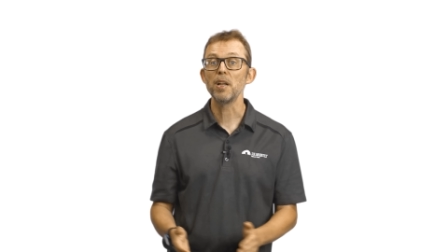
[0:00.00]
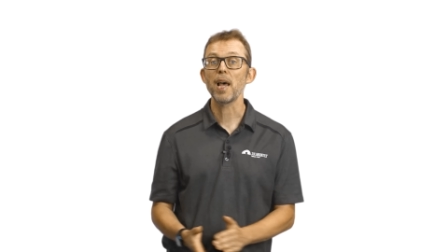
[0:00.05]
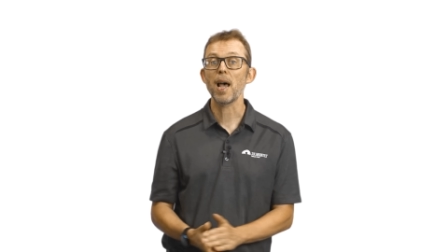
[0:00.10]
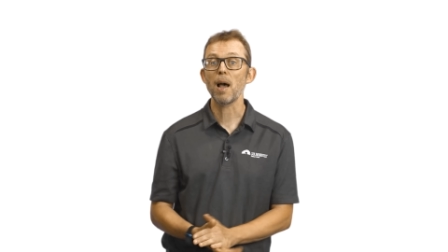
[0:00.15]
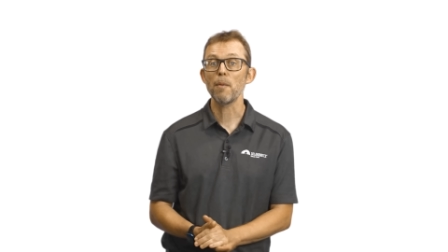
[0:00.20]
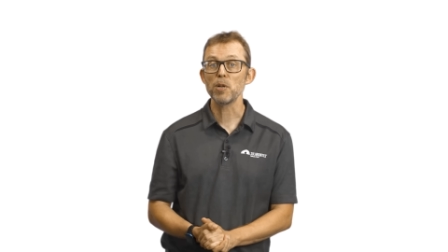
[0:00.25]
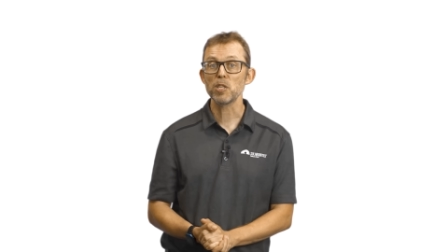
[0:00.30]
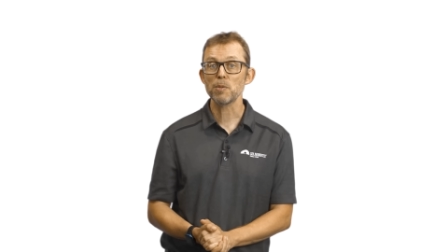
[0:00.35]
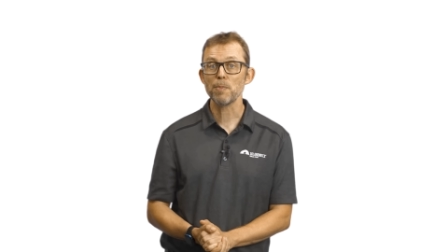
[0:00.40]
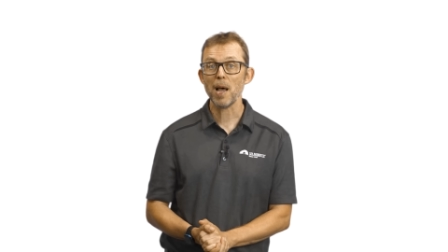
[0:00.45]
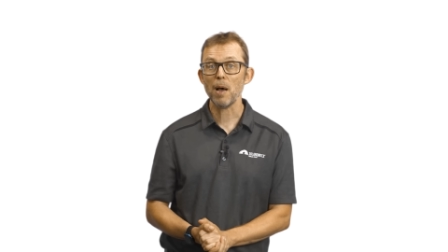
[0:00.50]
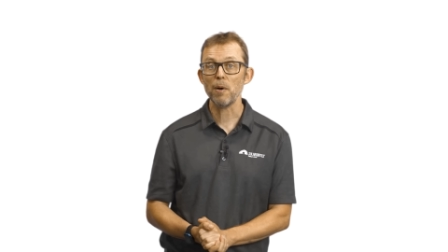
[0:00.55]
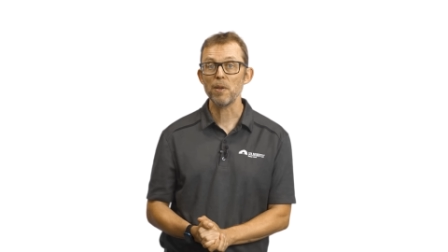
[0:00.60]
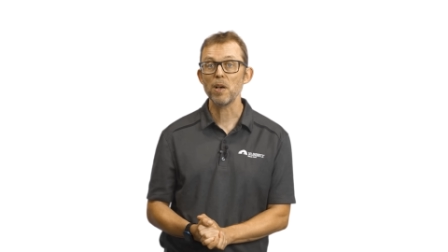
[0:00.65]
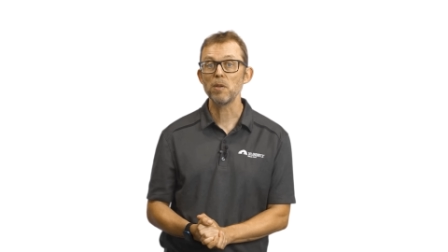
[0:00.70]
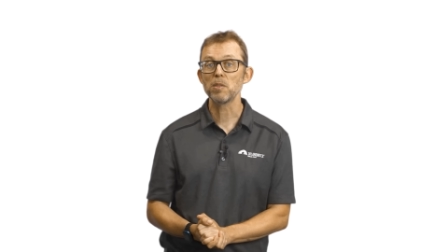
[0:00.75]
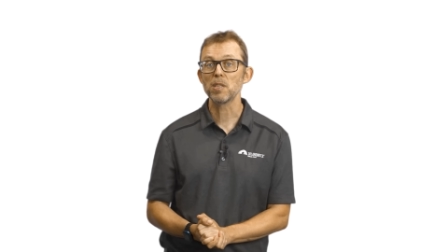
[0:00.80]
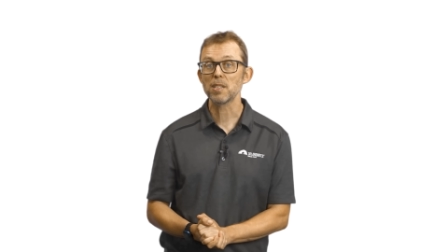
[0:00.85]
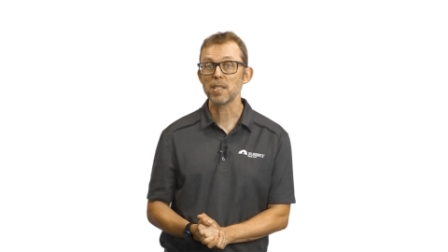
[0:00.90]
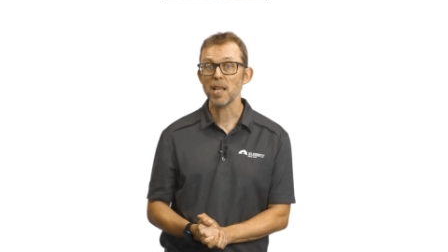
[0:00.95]
how much power
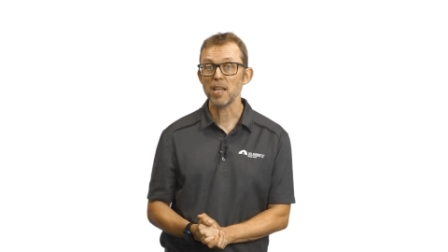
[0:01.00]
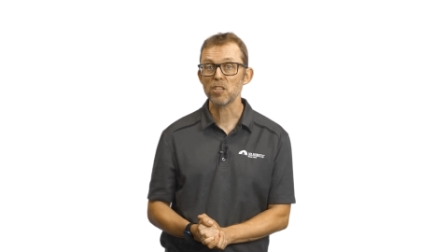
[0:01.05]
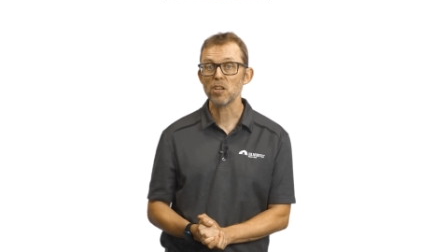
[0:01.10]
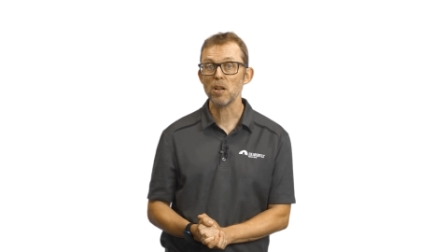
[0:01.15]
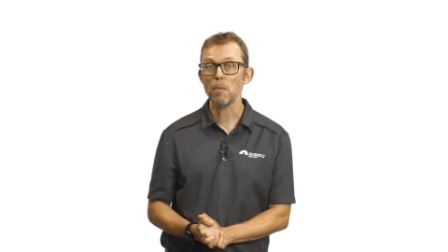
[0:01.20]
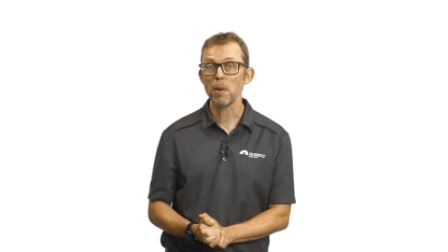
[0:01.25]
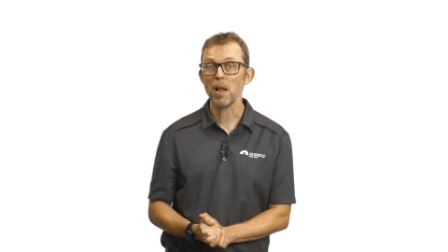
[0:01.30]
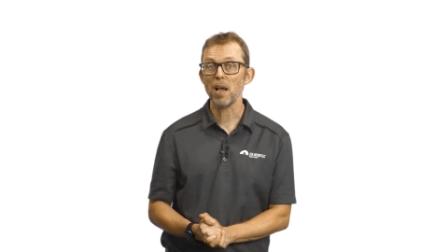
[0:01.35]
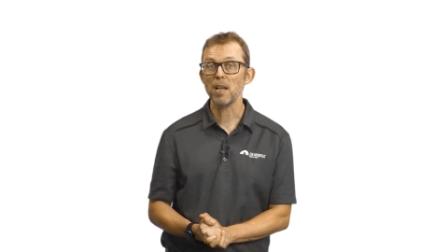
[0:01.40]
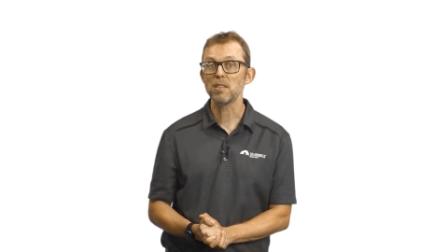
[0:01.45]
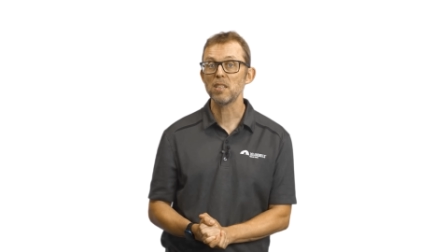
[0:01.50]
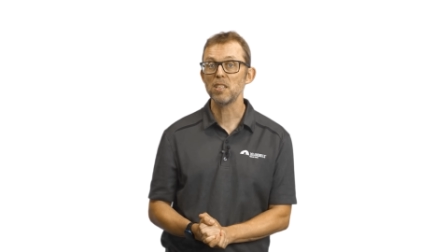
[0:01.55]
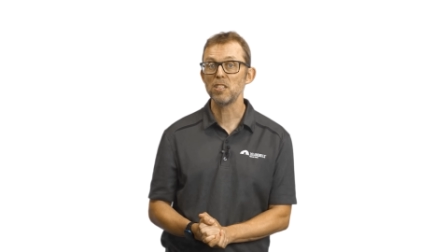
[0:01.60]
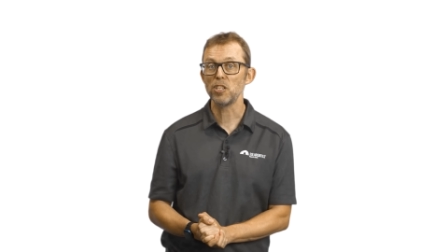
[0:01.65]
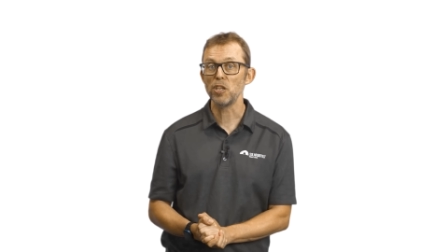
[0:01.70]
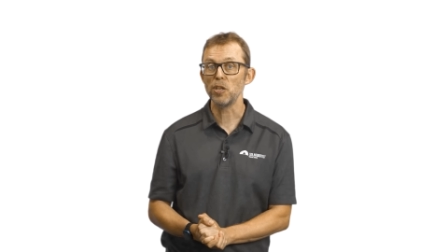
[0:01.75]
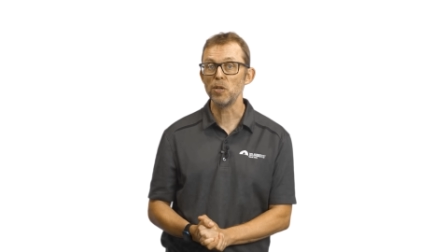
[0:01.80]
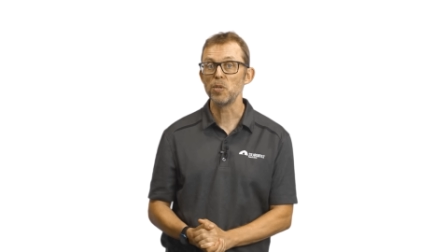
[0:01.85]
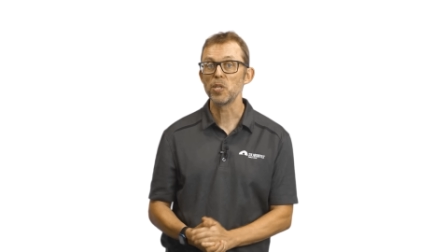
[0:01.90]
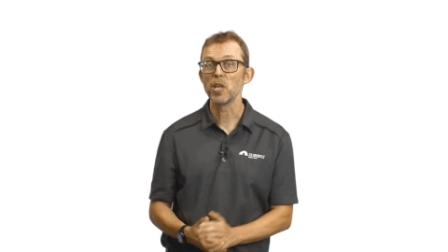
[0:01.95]
those essential appliances
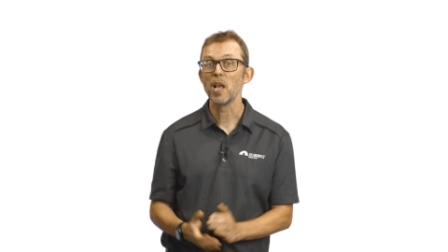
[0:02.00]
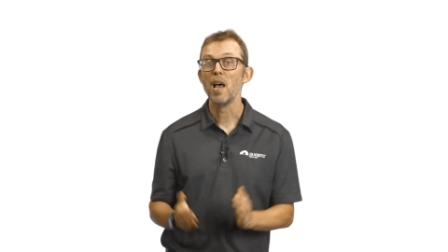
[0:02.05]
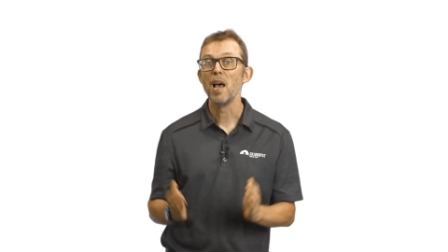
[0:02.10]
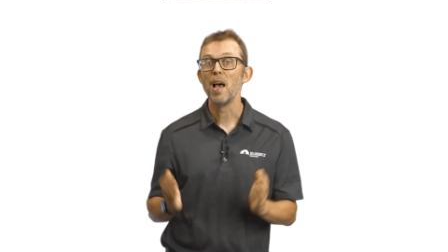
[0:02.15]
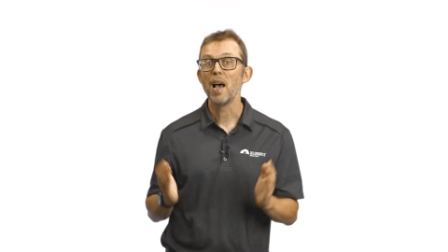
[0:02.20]
use